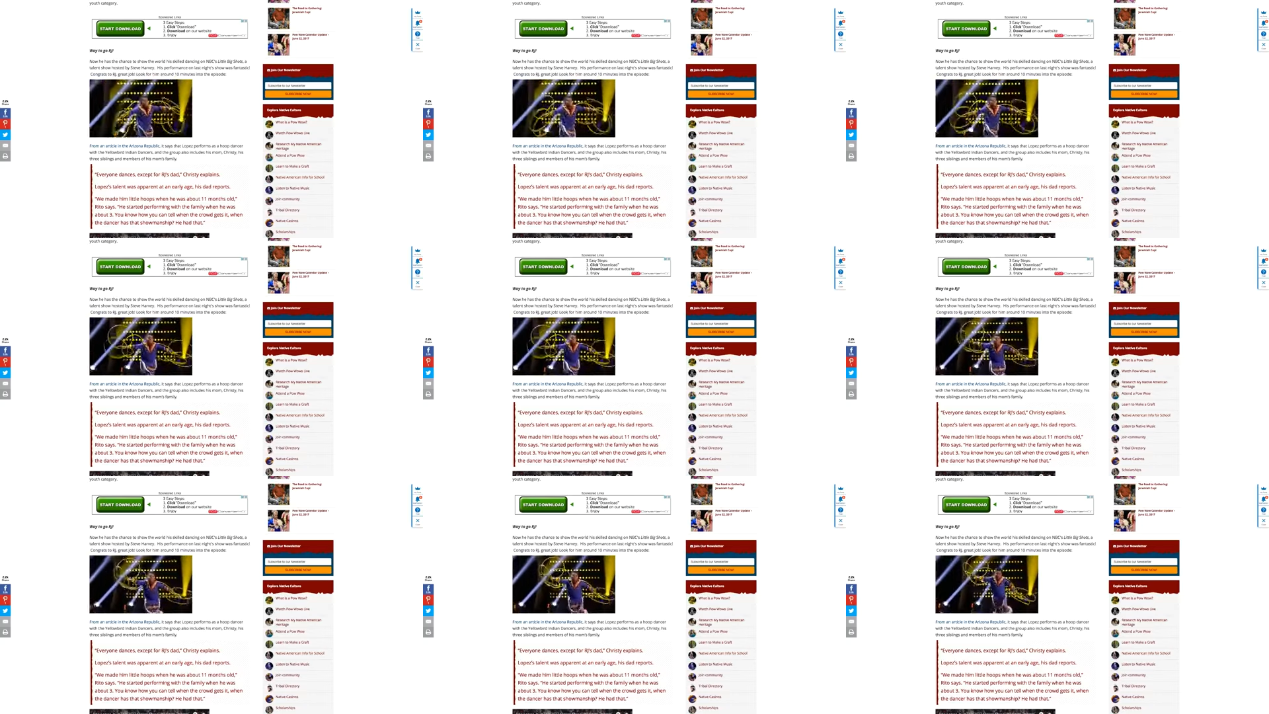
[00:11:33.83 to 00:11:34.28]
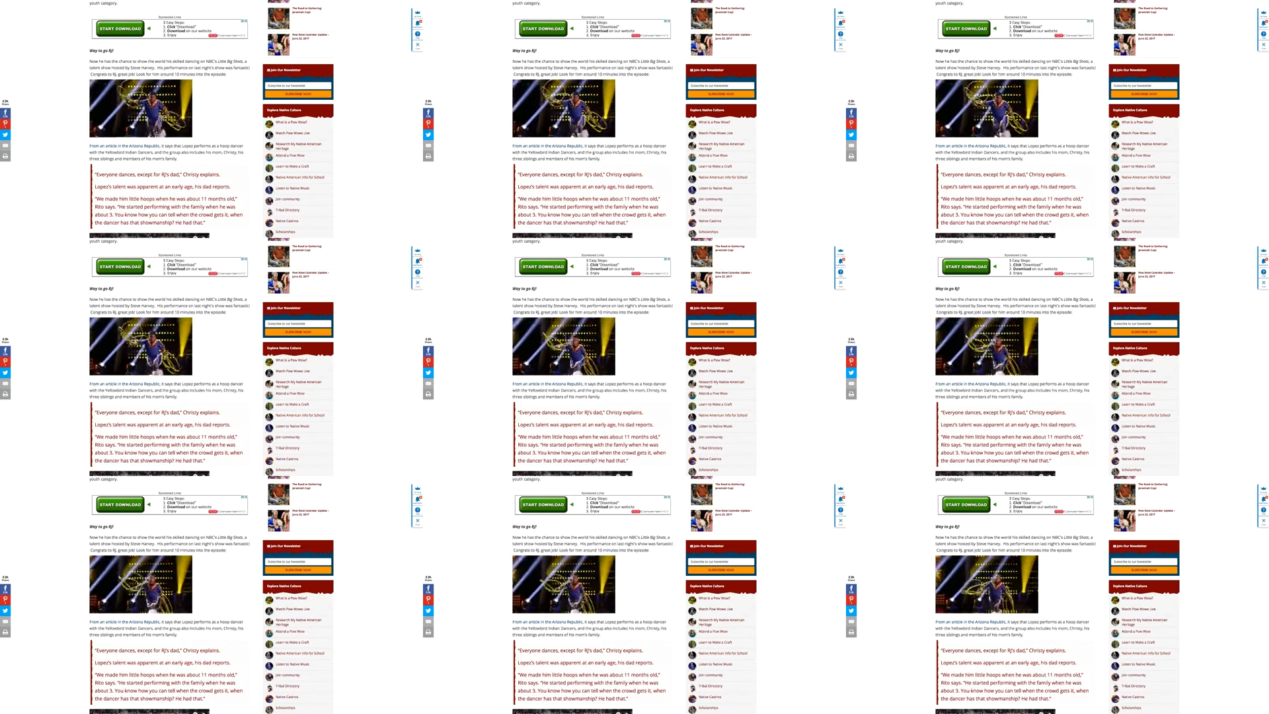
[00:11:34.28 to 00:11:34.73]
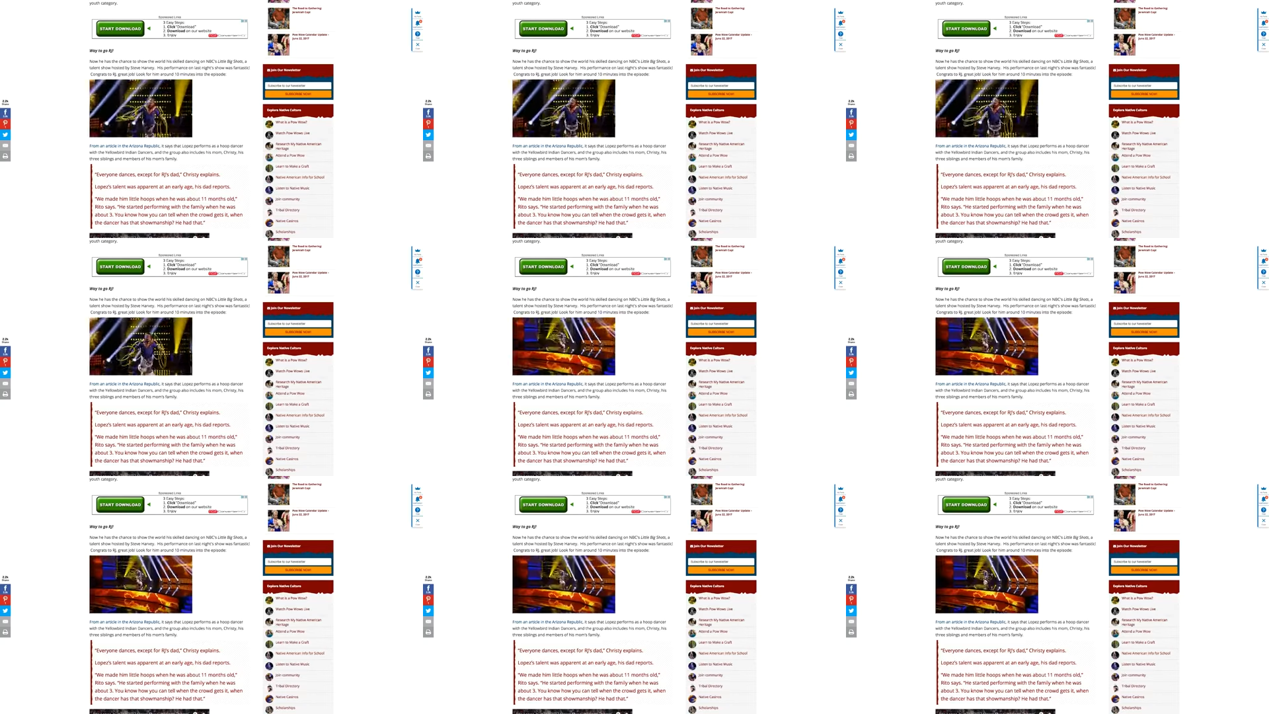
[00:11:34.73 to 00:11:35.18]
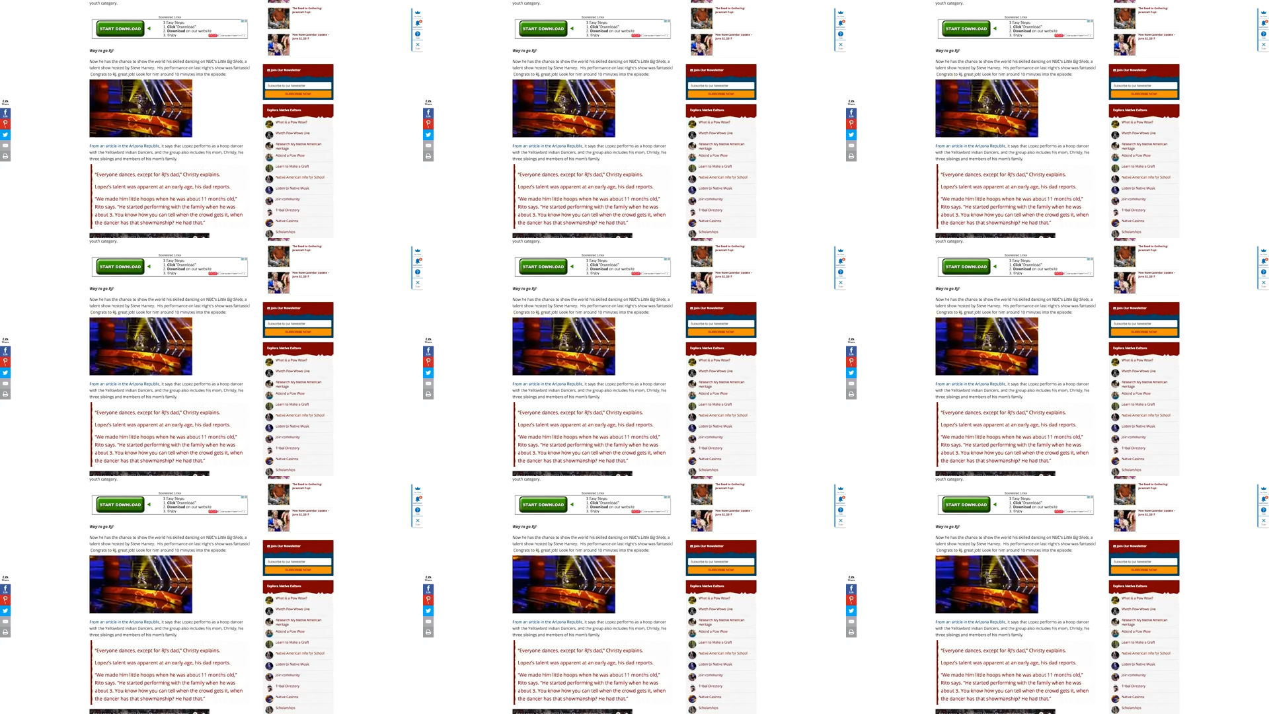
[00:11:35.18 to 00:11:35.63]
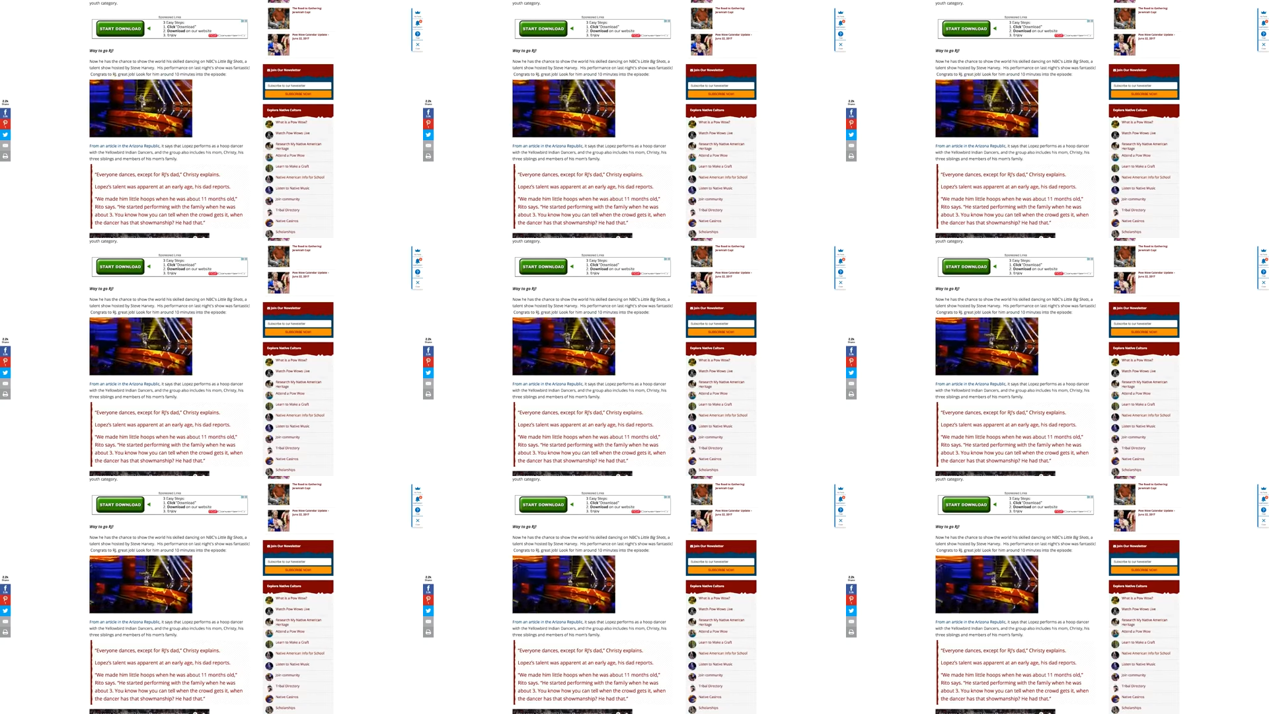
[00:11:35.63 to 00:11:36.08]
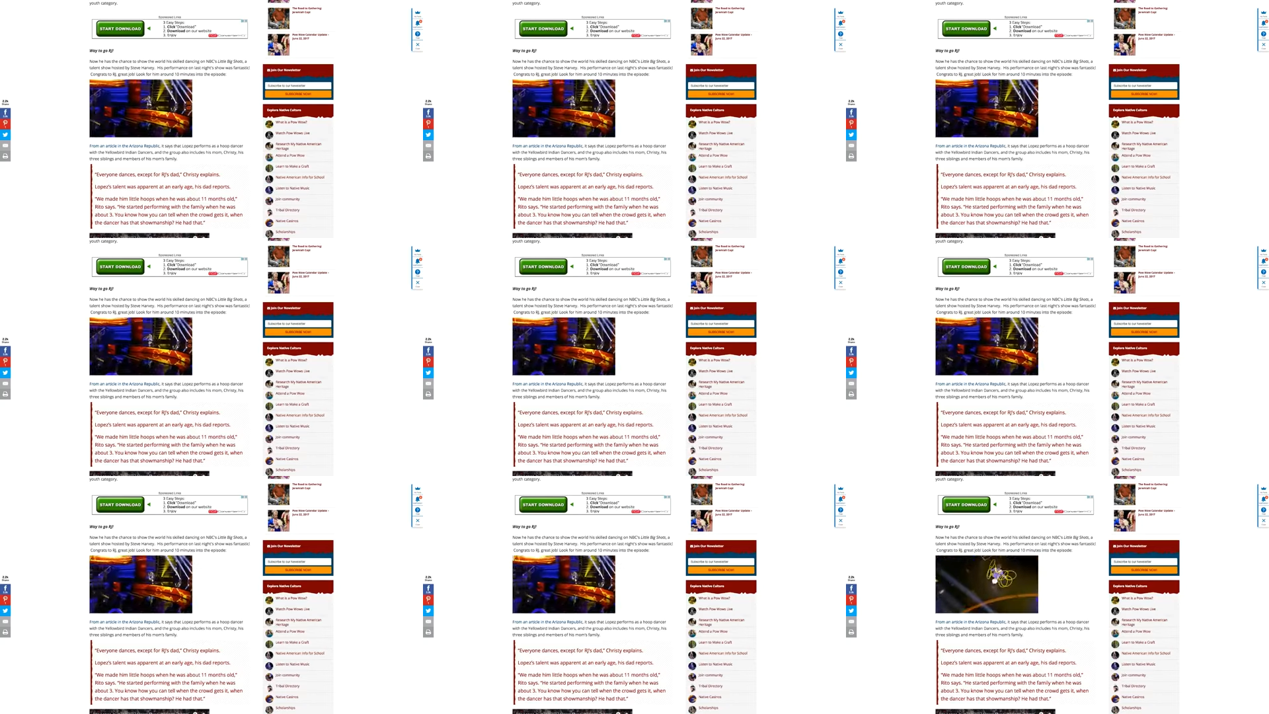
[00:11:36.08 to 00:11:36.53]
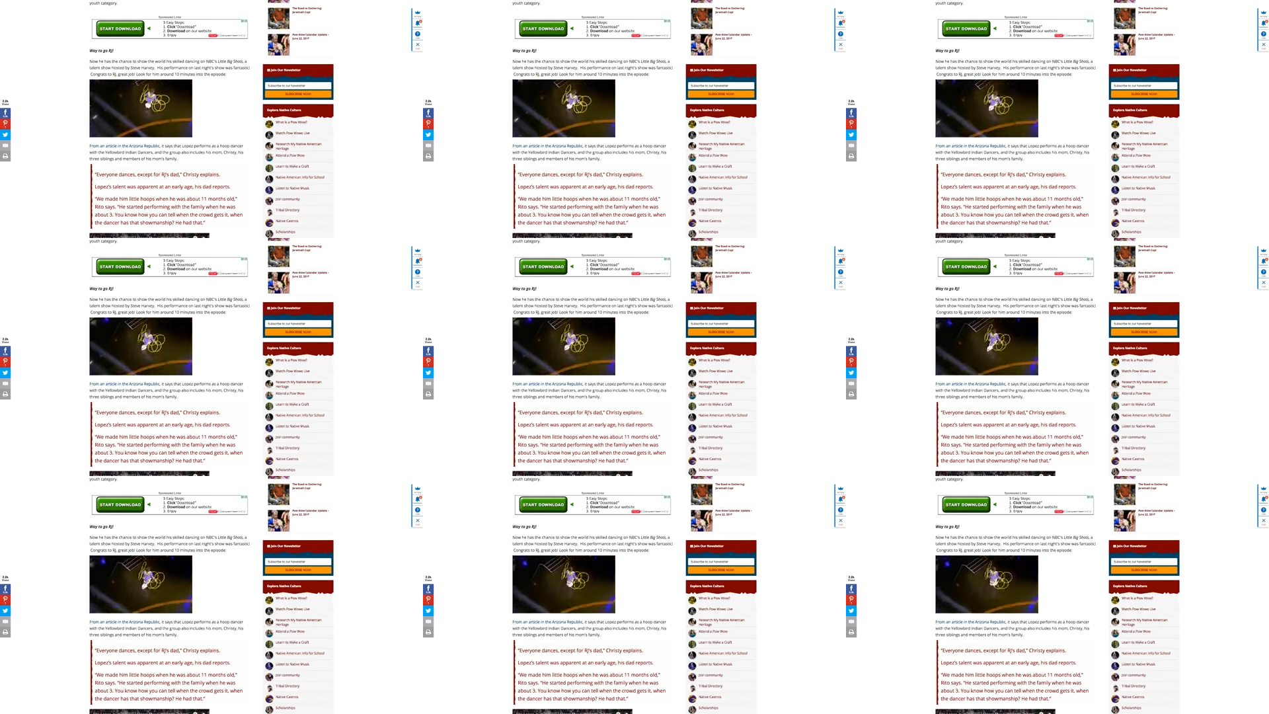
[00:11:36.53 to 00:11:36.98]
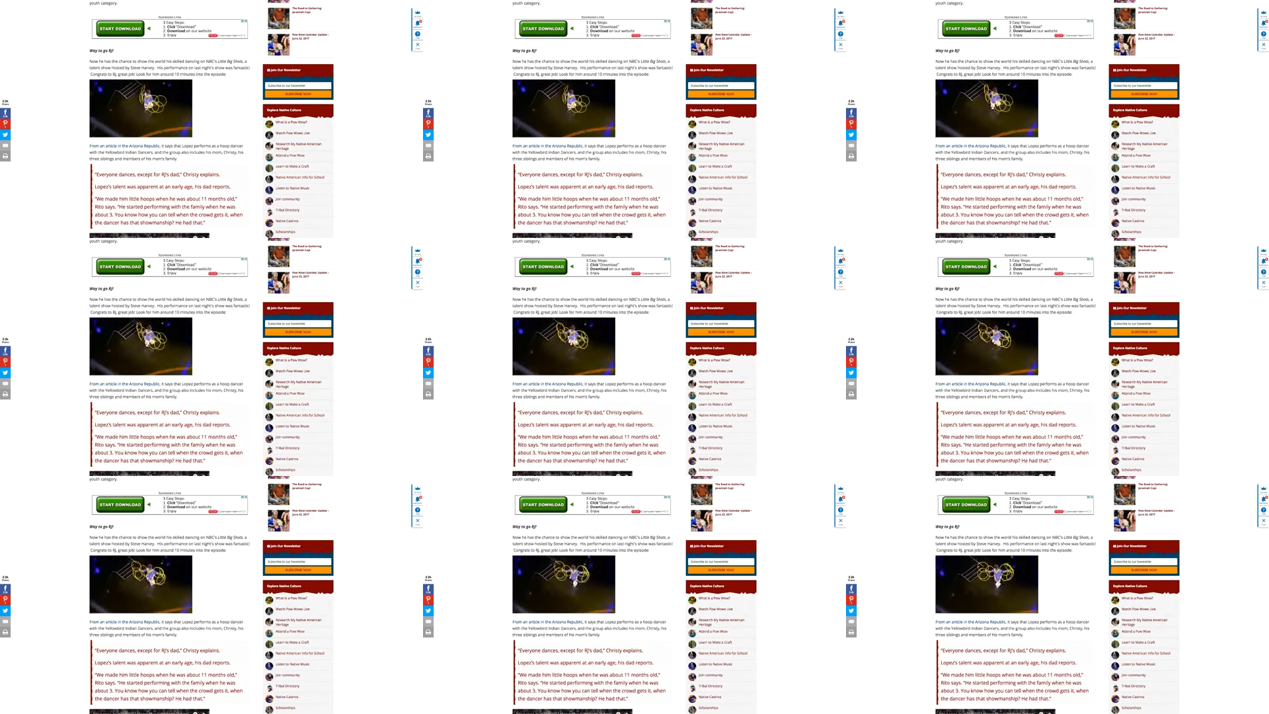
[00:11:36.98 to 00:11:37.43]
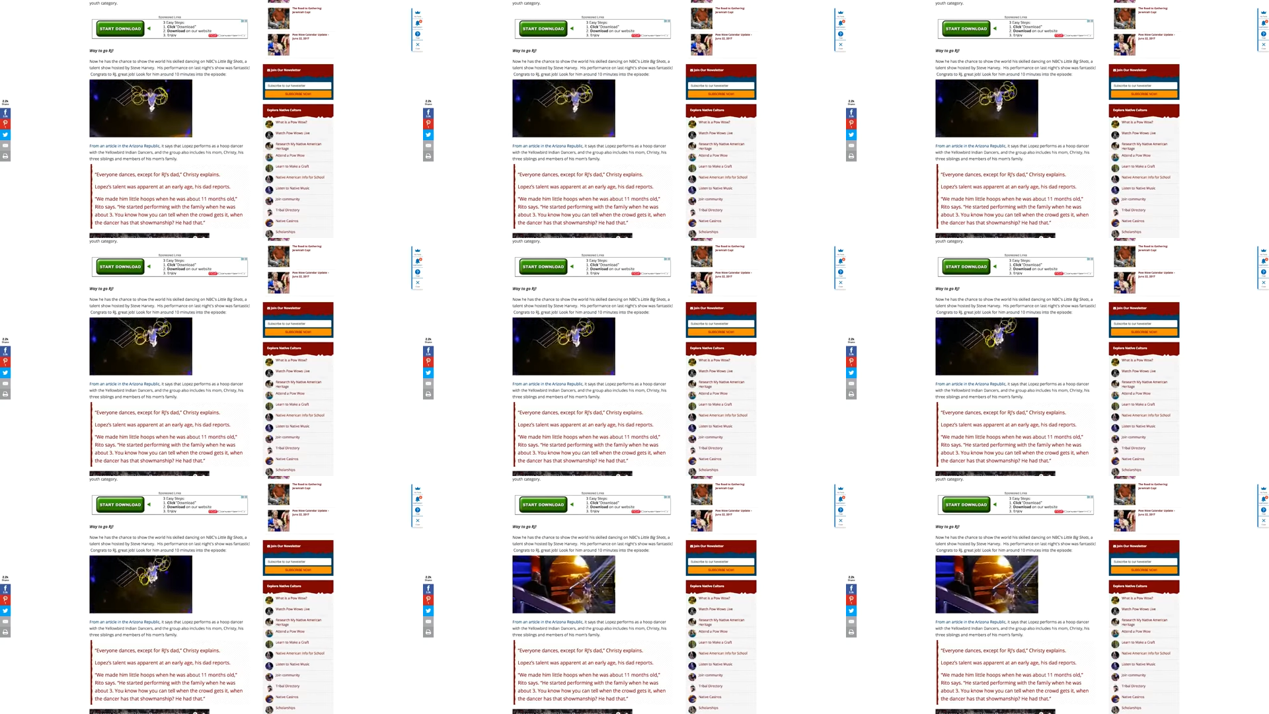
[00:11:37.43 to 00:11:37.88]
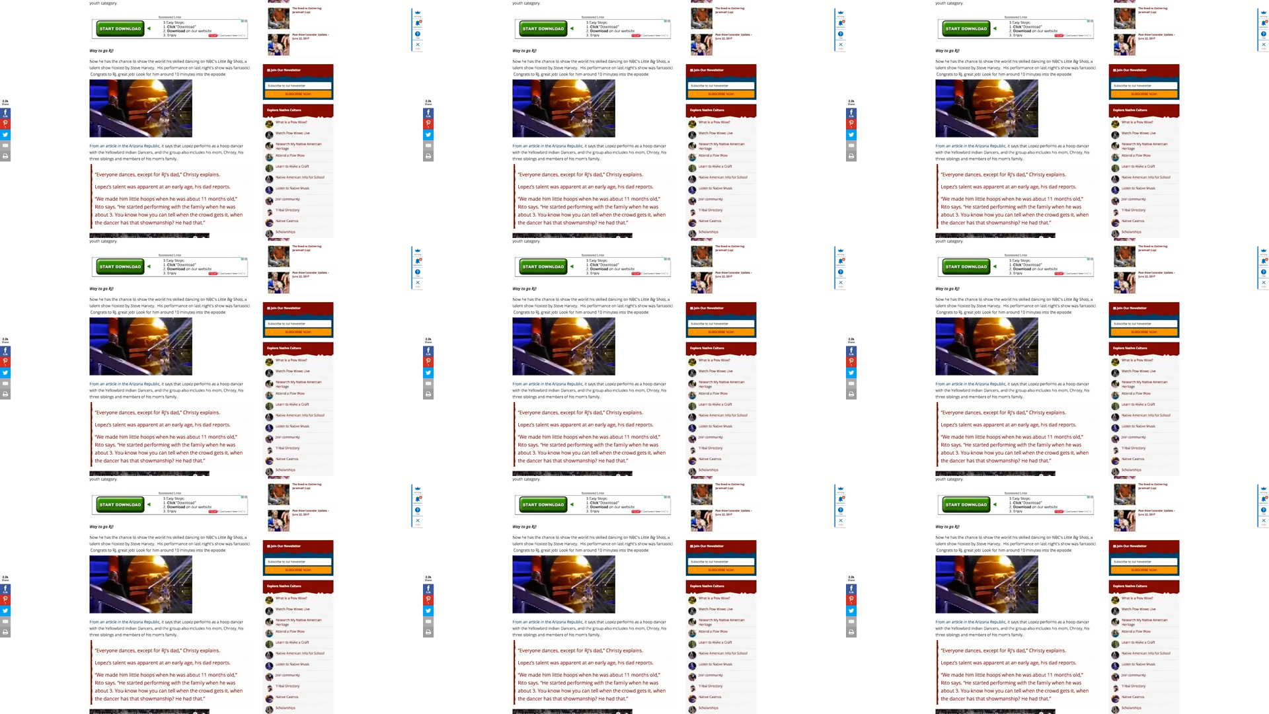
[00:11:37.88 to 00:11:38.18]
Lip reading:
No face is visible, so there are no lips to read.